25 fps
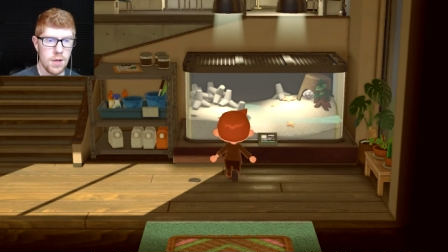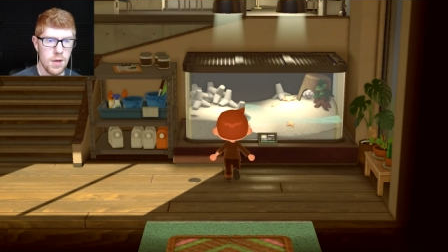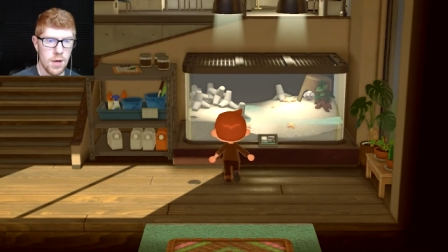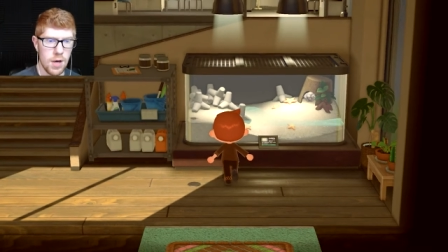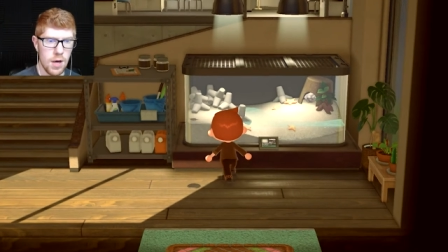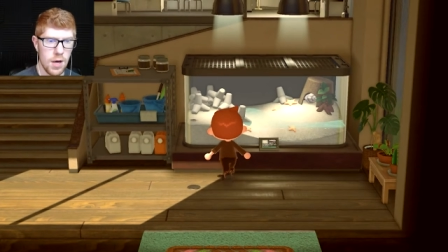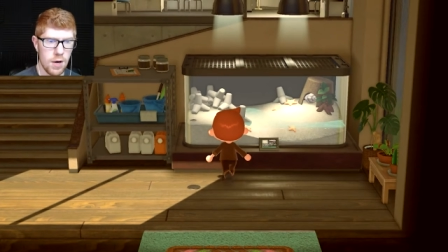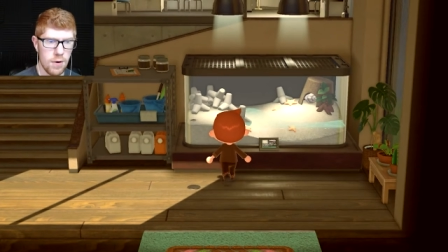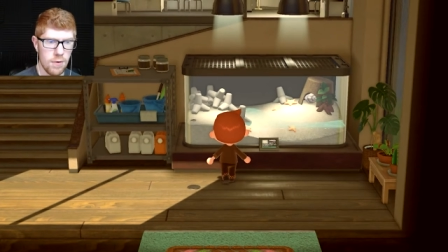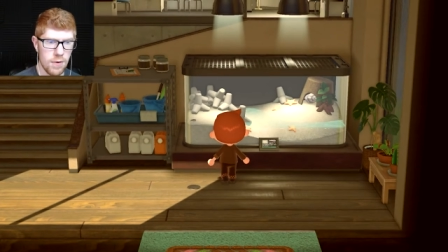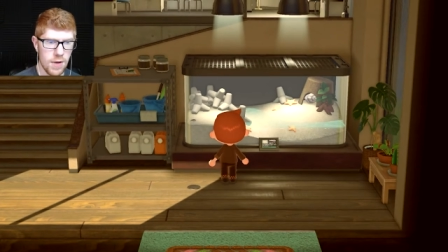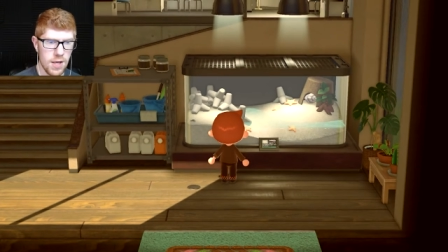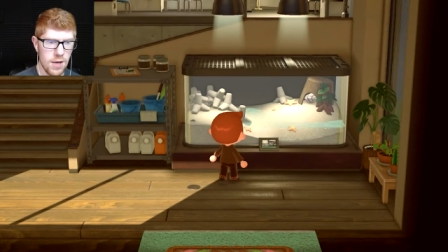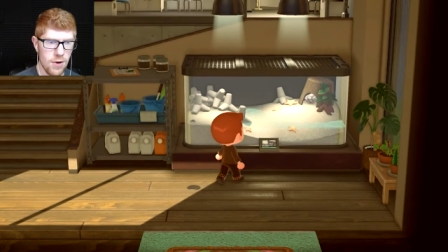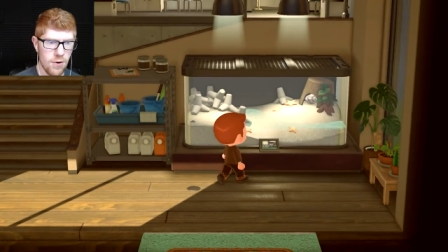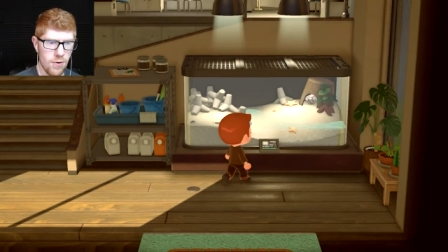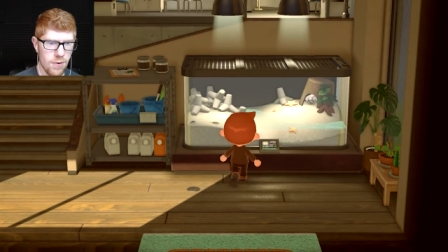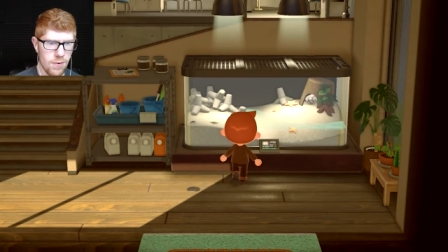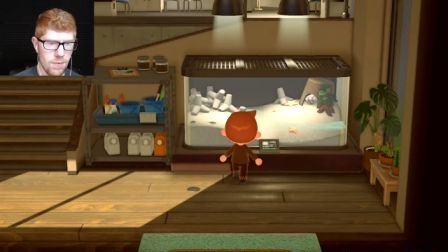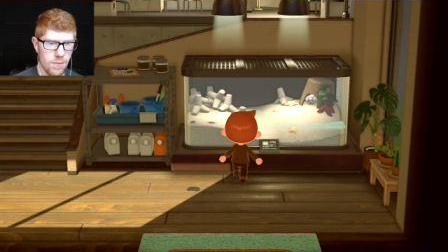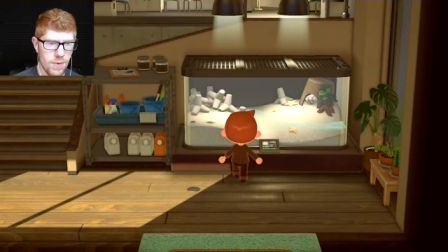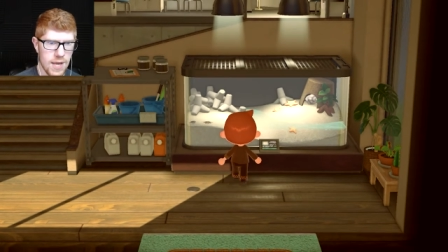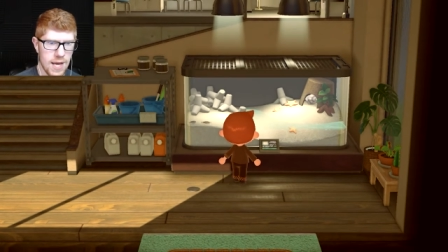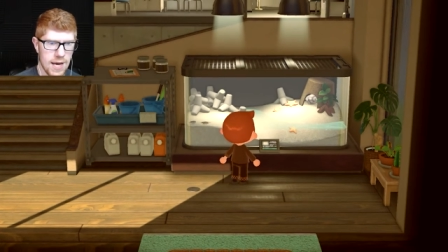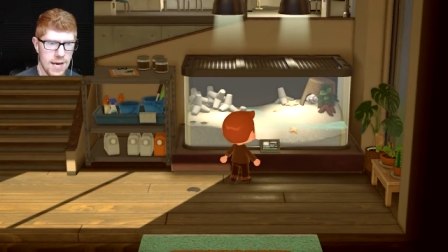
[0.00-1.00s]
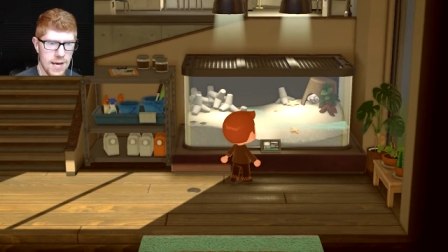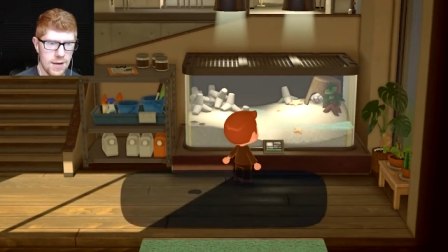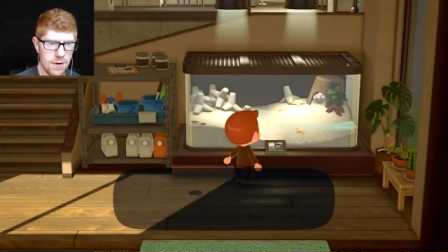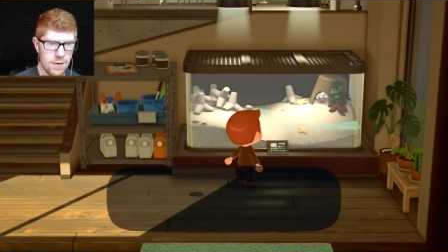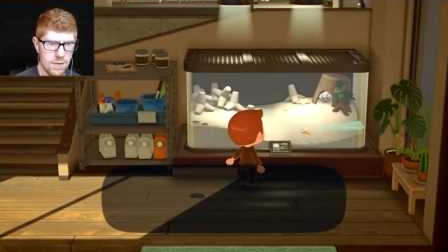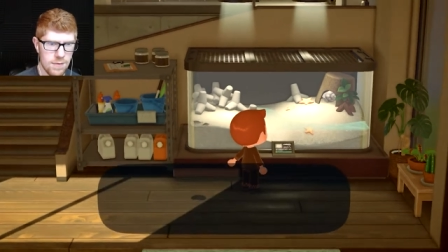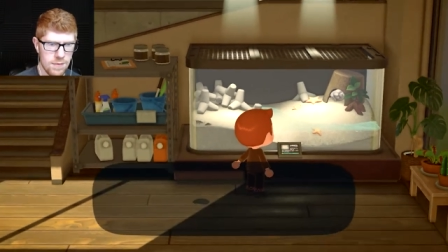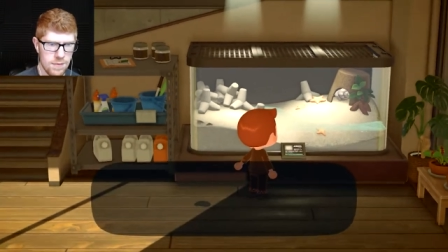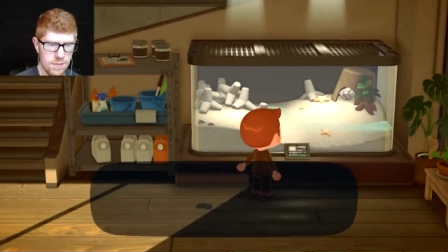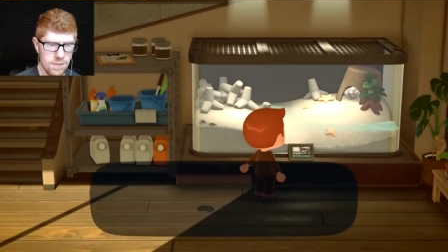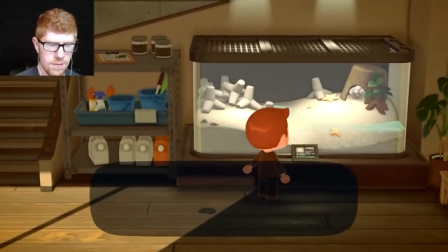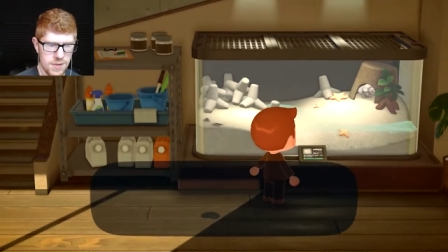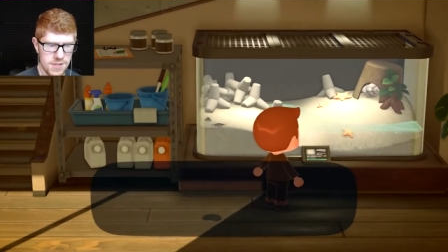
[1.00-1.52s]
Oh, ew. We got,
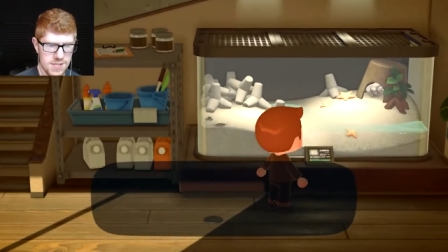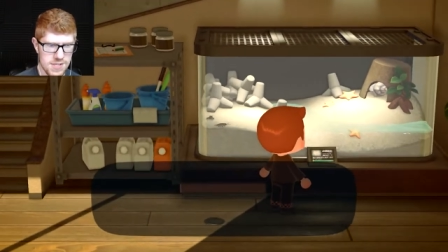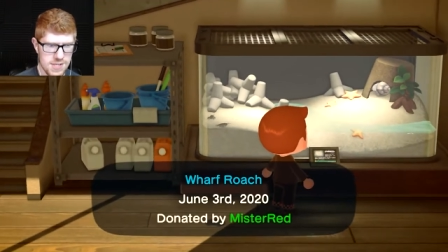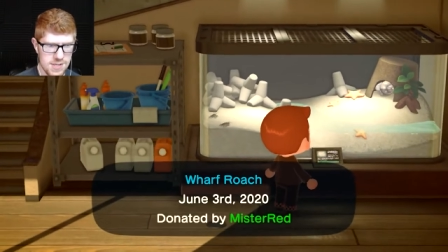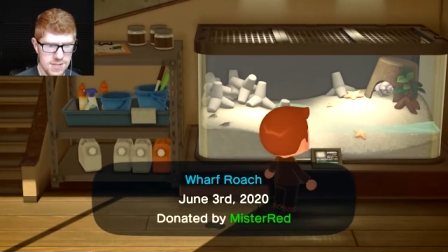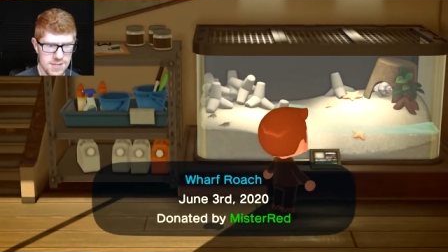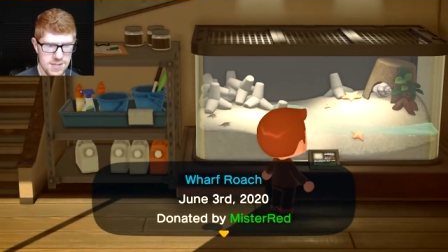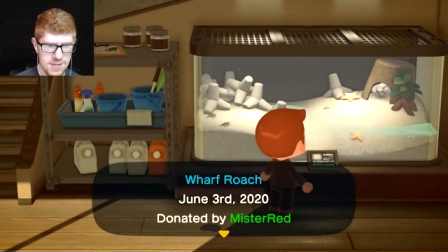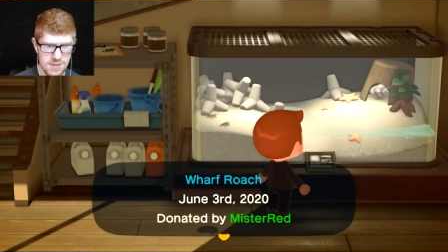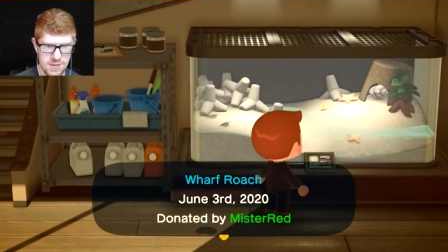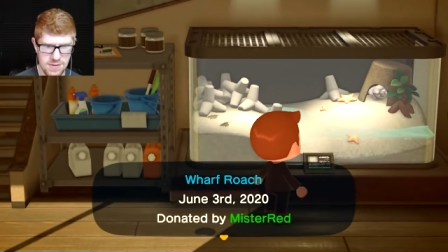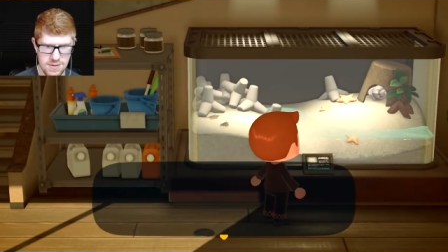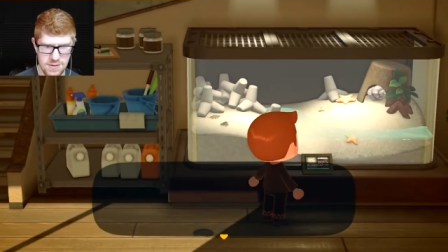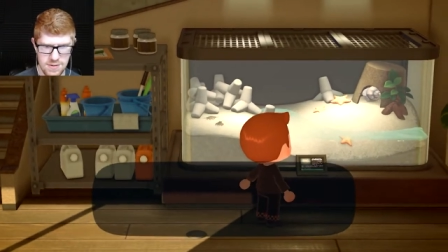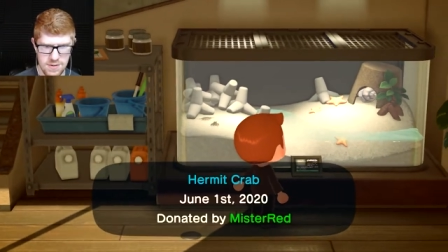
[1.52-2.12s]
what is this?